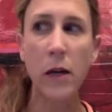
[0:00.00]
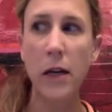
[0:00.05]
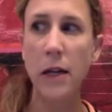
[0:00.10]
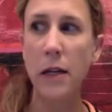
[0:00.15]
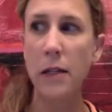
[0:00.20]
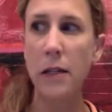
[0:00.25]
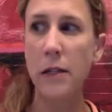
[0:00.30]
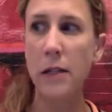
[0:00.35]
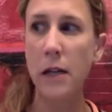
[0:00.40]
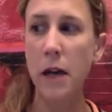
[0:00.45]

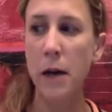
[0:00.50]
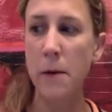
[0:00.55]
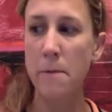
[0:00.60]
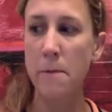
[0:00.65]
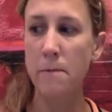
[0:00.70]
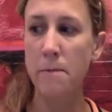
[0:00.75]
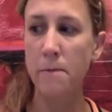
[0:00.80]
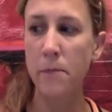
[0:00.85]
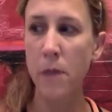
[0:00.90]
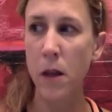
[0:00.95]
It's
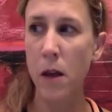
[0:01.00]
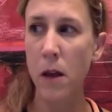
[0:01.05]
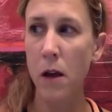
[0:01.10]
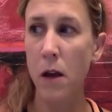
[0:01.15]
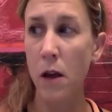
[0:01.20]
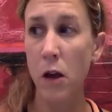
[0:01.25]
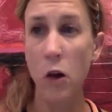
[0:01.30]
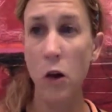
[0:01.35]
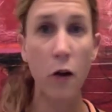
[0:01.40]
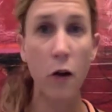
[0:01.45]

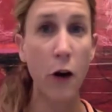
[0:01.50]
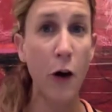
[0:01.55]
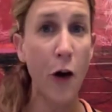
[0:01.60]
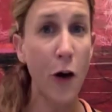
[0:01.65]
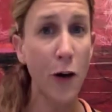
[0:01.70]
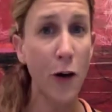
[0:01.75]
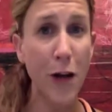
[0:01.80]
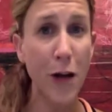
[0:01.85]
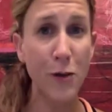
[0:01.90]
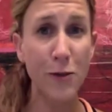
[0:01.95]
you're eating all
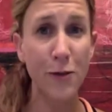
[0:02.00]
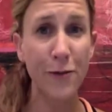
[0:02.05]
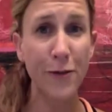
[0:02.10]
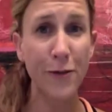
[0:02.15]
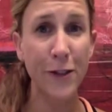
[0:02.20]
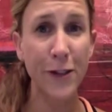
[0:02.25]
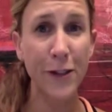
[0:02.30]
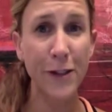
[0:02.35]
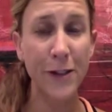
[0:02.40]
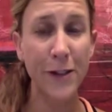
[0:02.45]
natural
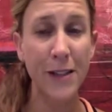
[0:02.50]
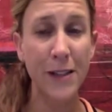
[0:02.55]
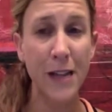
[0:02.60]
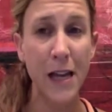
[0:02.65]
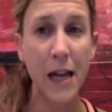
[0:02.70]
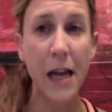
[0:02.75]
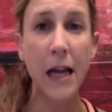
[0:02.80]
foods.